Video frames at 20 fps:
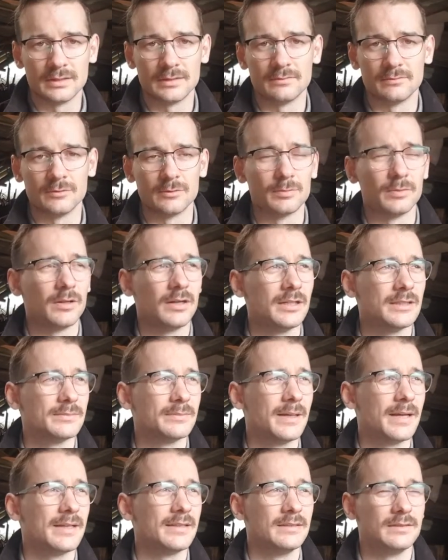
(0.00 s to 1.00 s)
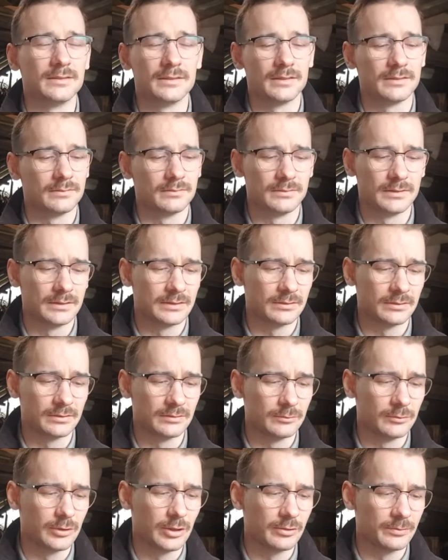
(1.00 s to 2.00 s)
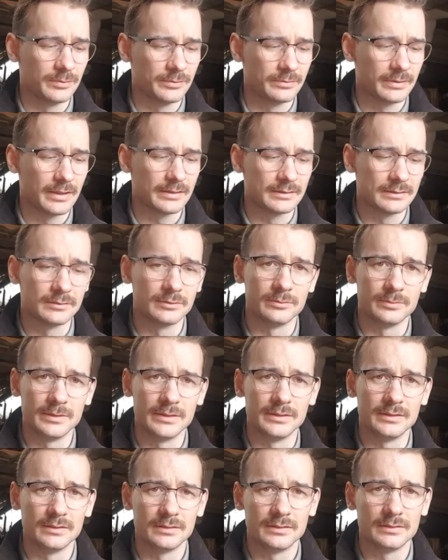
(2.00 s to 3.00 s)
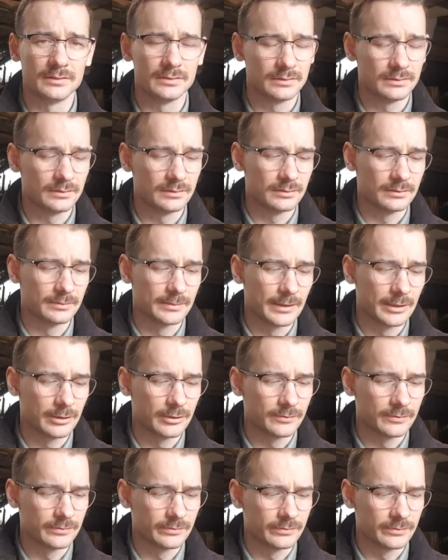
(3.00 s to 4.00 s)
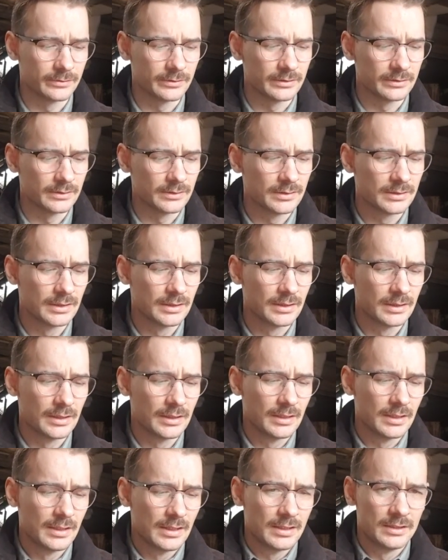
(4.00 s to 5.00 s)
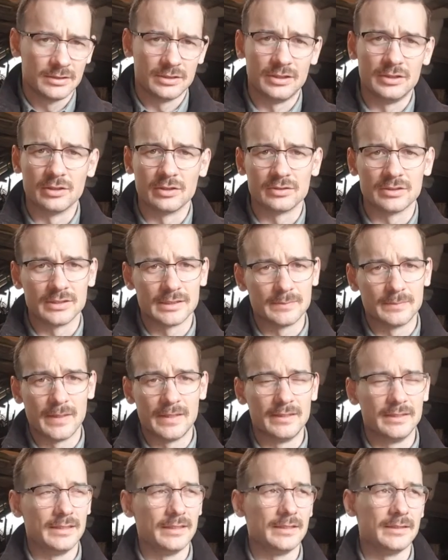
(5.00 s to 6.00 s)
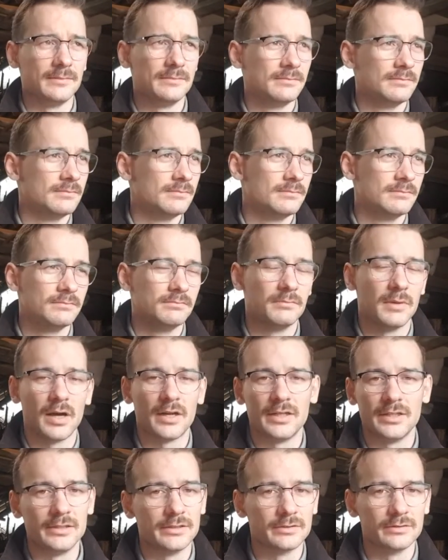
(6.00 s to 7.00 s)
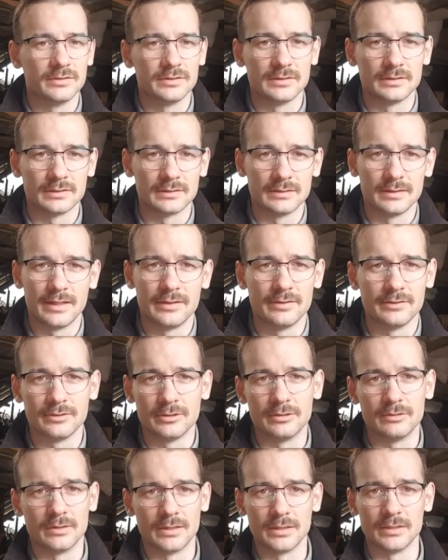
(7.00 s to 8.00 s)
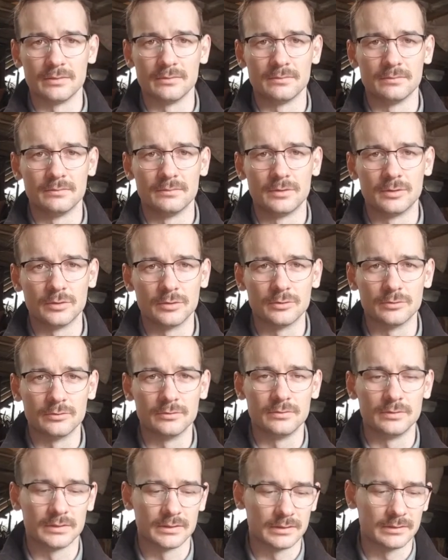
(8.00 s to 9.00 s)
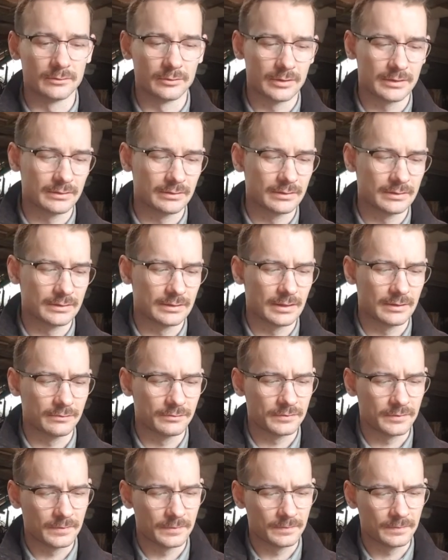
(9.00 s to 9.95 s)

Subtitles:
replies back and will help you out, it will be helpful for you. So you're not just spending money on just leather and tools and all that sort of stuff.